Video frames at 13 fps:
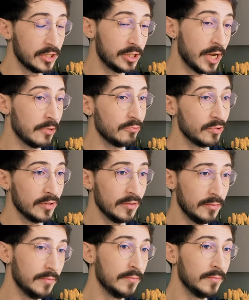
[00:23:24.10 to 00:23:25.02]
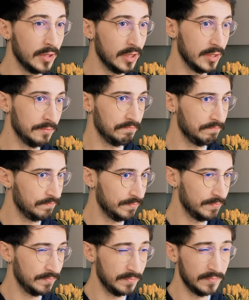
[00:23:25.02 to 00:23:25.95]
in general, but
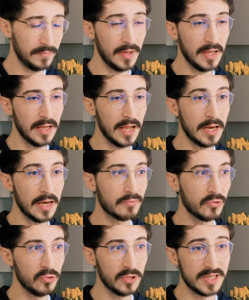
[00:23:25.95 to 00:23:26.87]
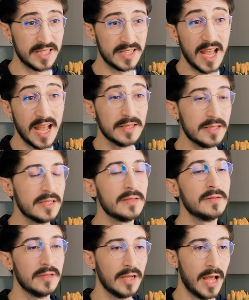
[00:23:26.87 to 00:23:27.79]
in a broader
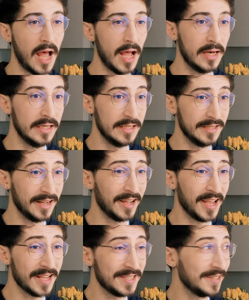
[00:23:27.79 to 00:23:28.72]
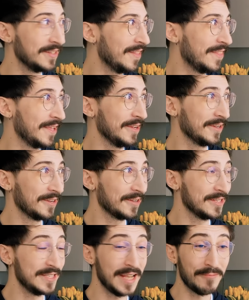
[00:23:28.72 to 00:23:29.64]
sense, and in, I guess in the, the
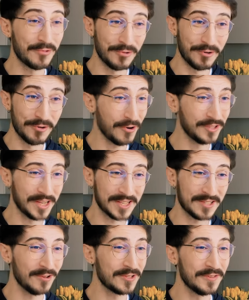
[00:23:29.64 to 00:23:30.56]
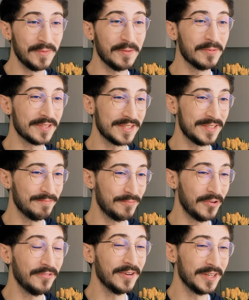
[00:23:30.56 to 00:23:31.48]
contemporary context, lots of people
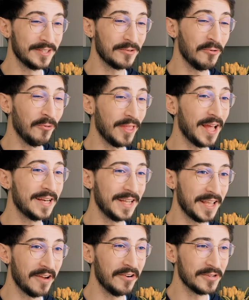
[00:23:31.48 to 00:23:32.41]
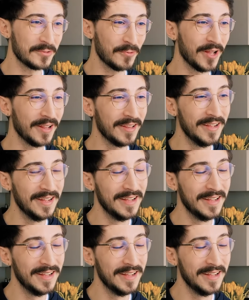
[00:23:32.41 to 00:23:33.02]
prefer to call that A I as well.